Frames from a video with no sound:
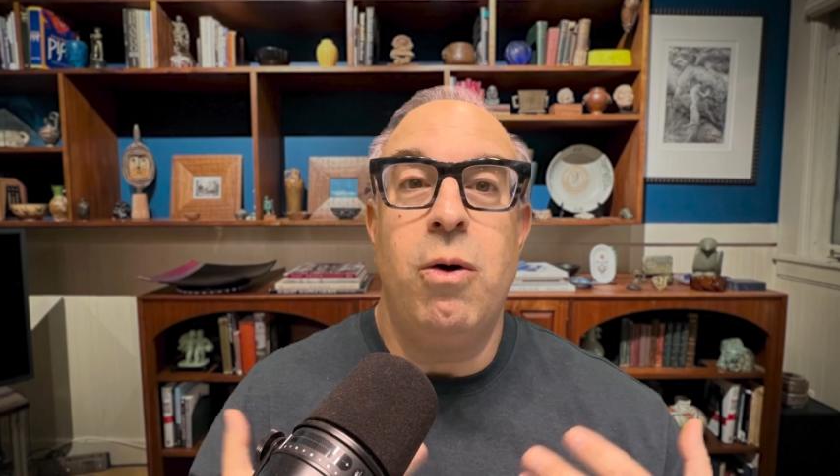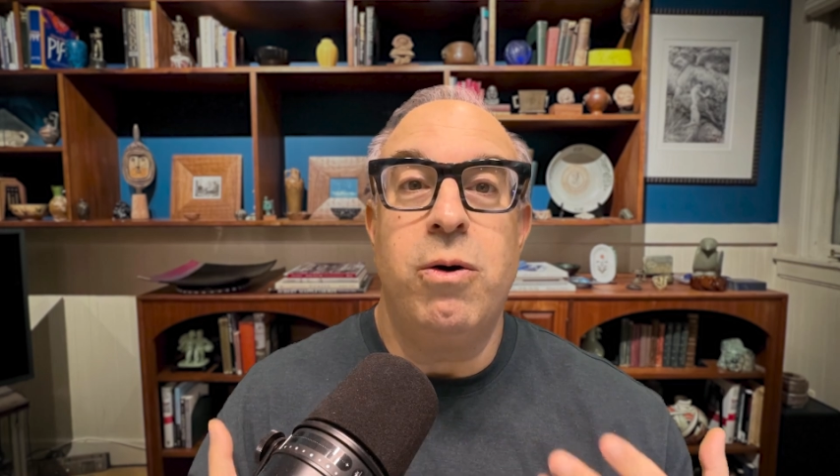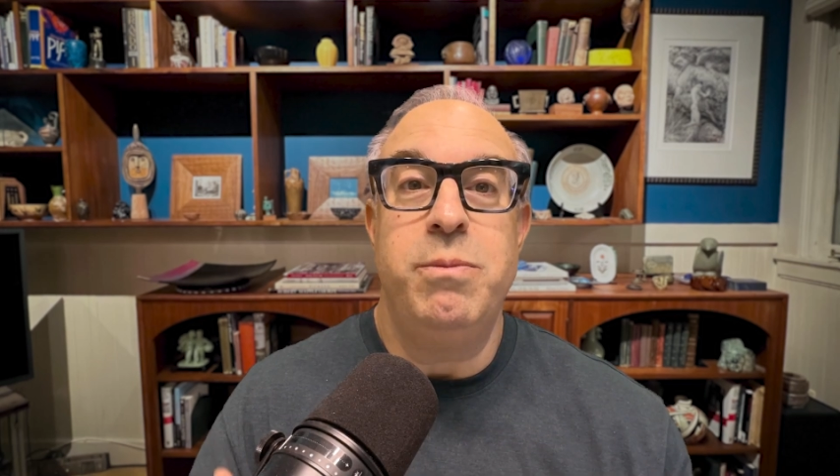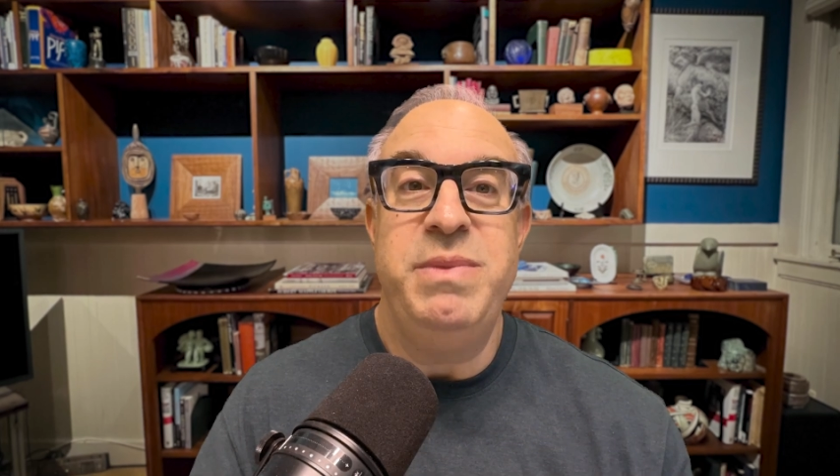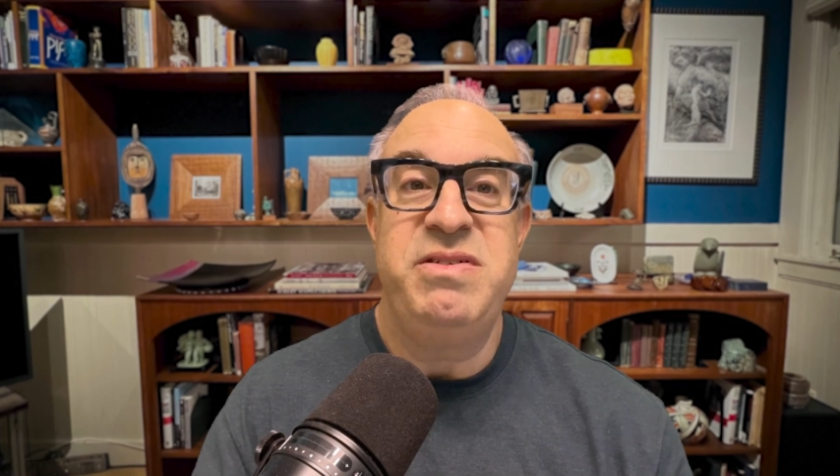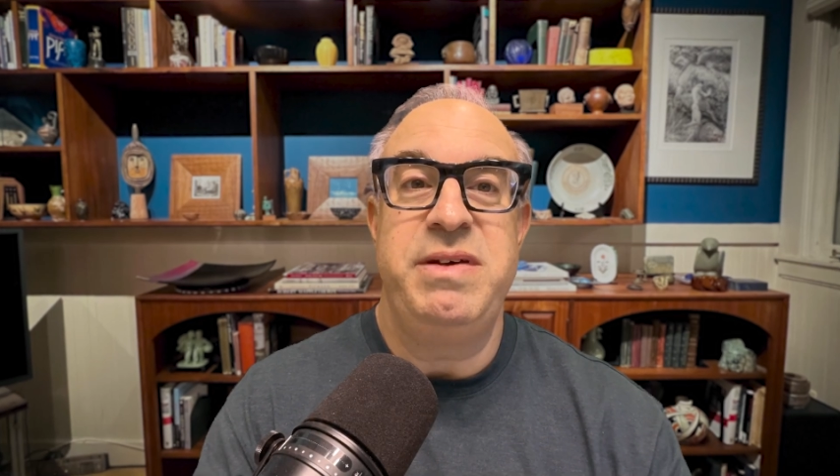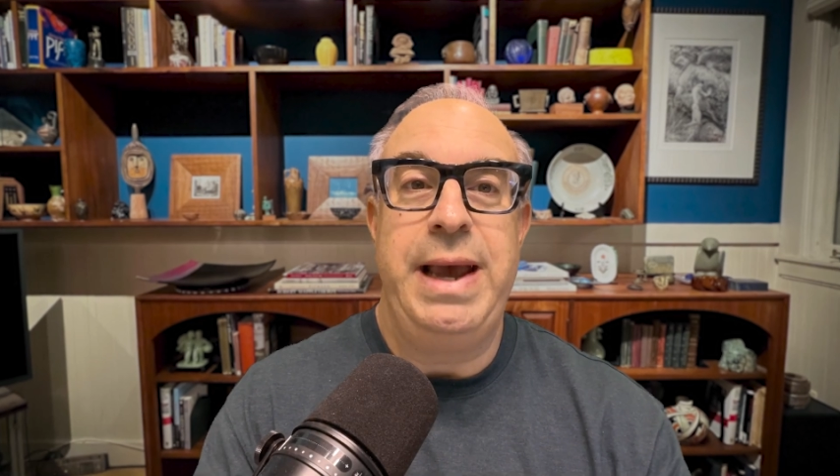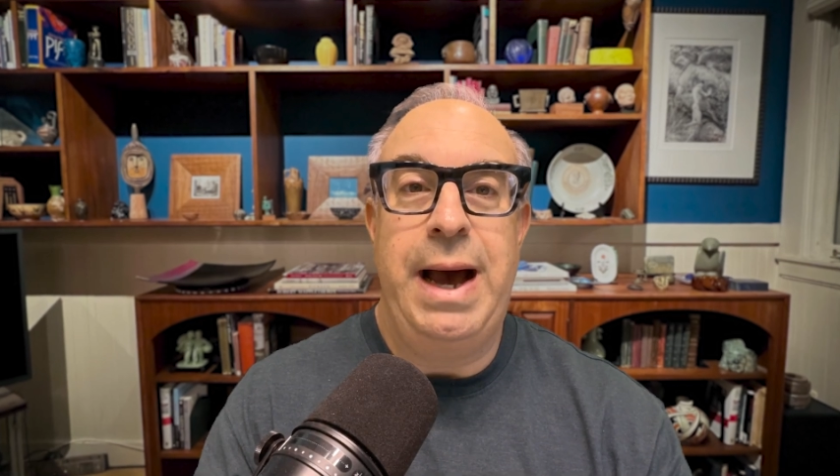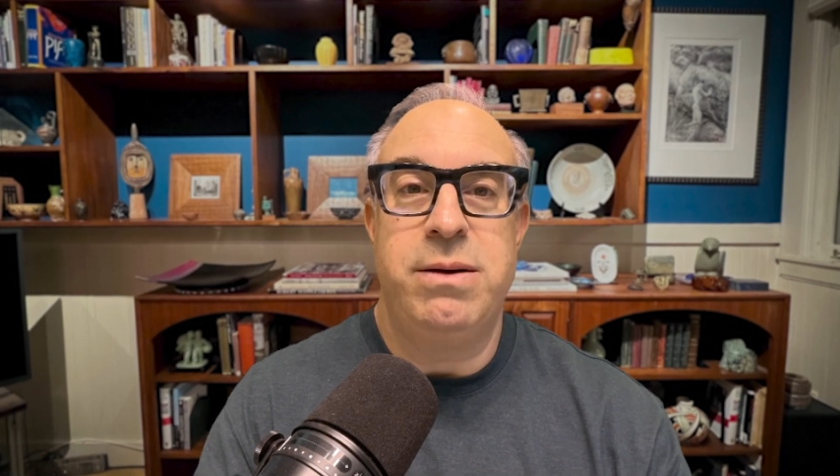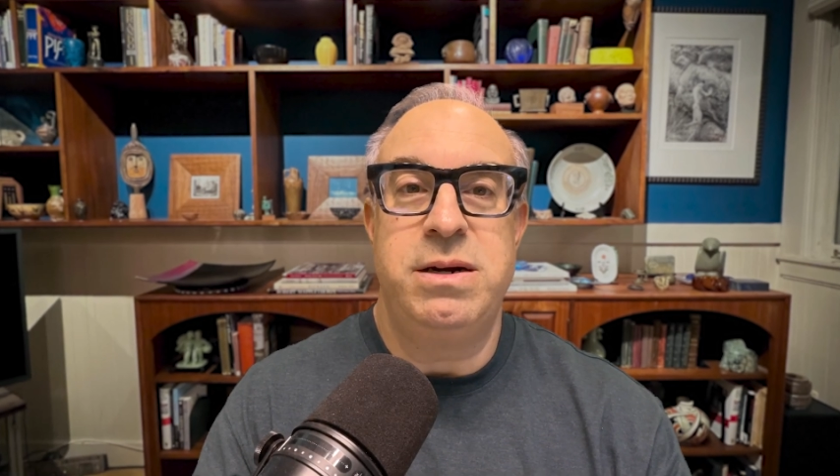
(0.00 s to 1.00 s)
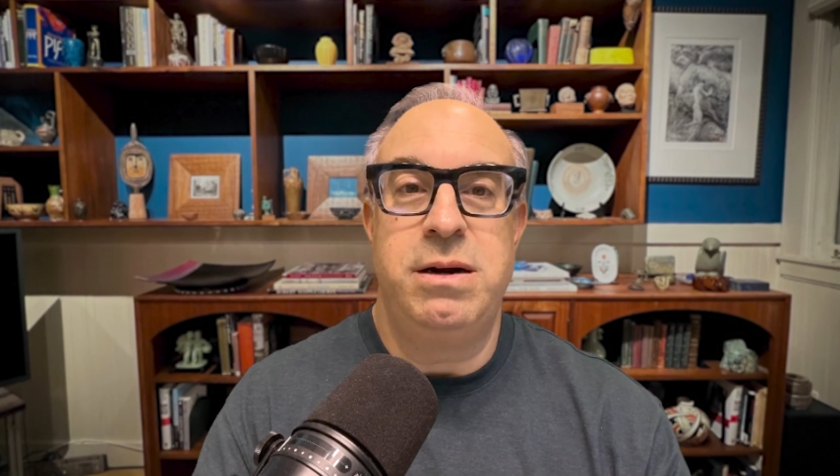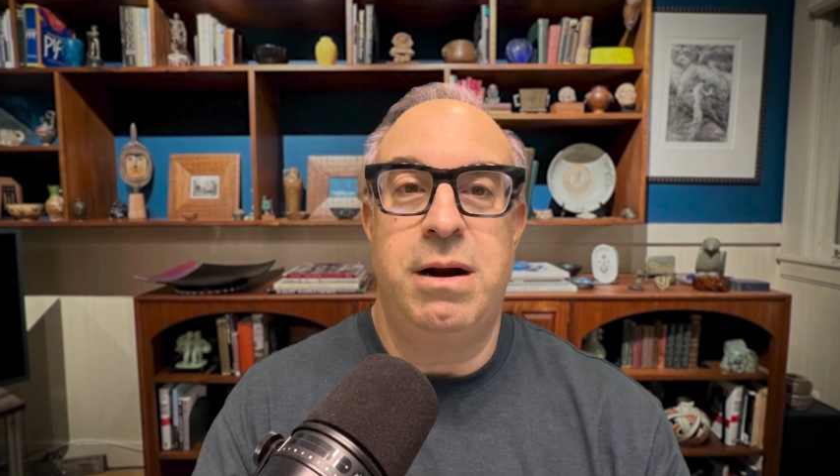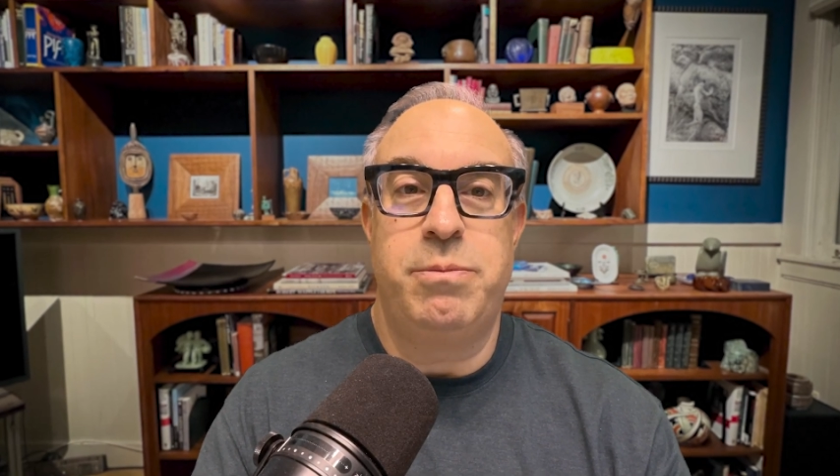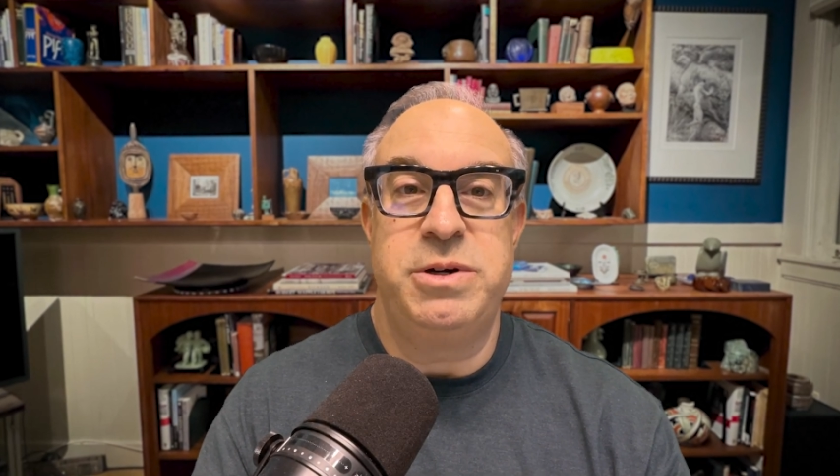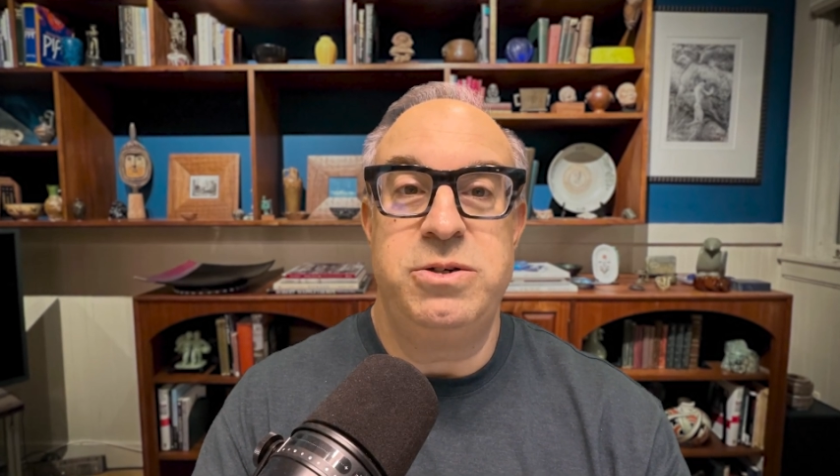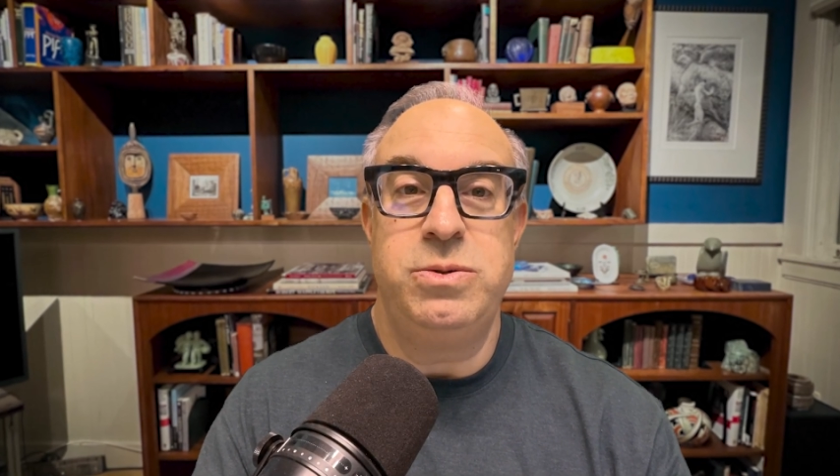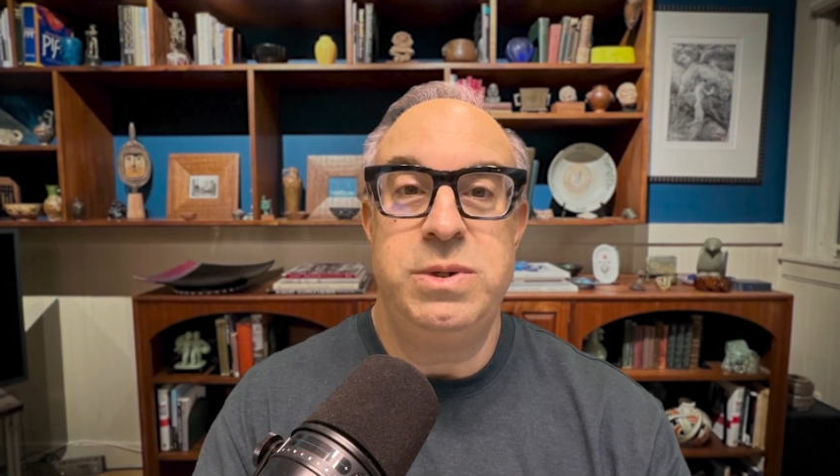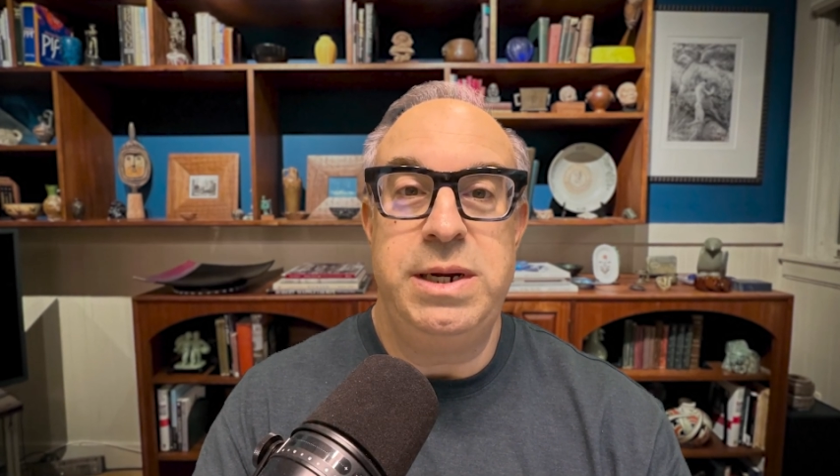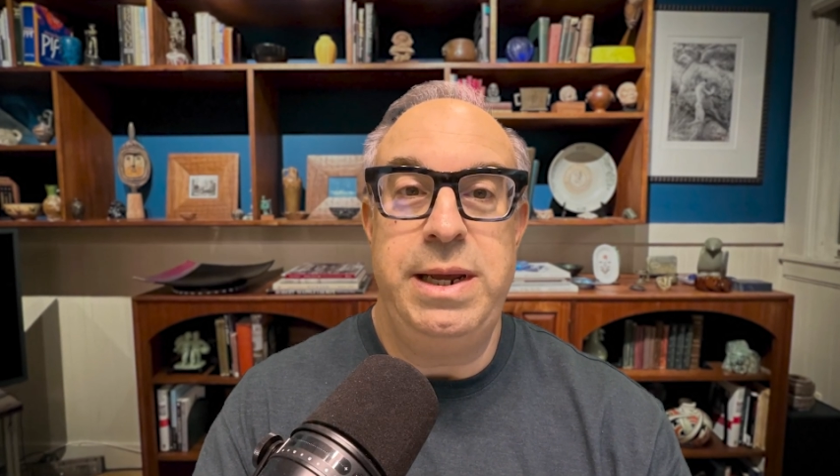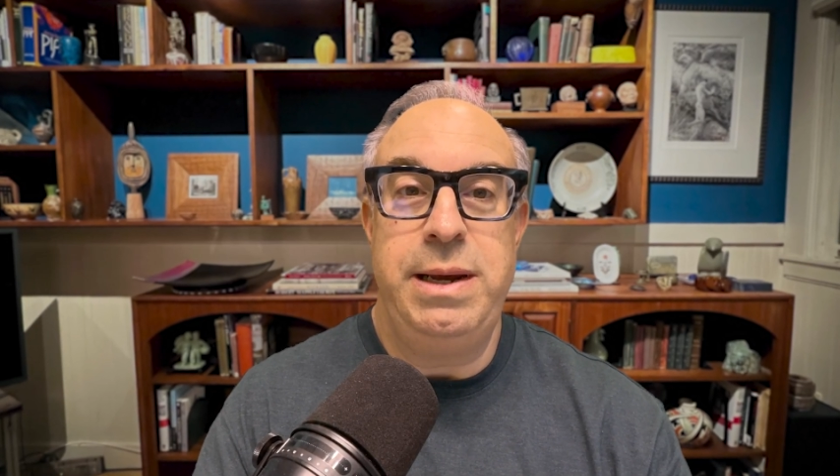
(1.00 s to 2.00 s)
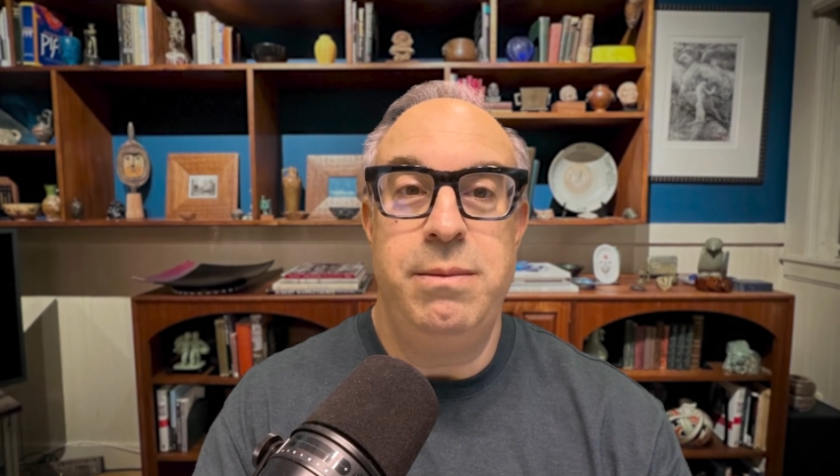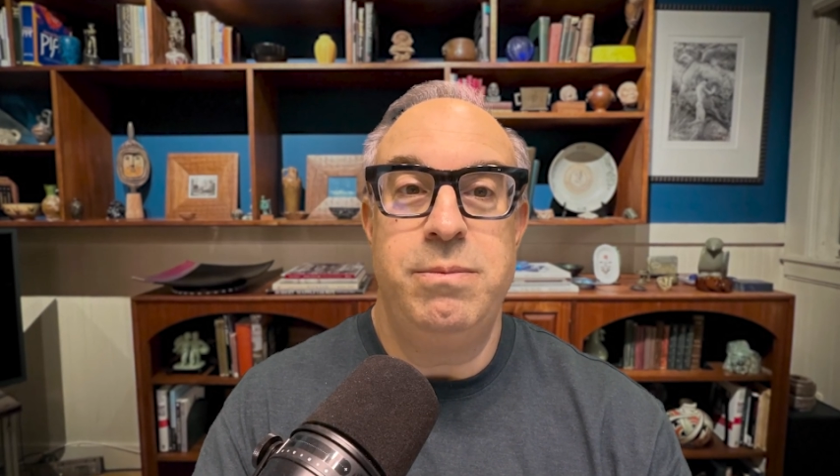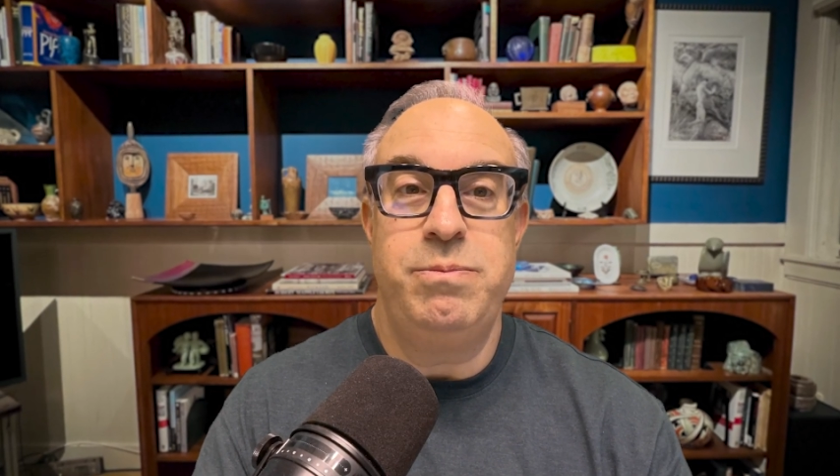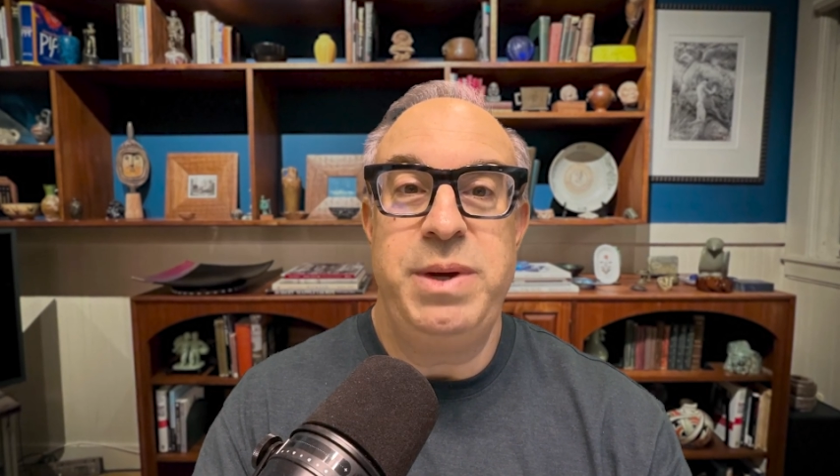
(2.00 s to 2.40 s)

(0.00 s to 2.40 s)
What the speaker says: or missing out on an opportunity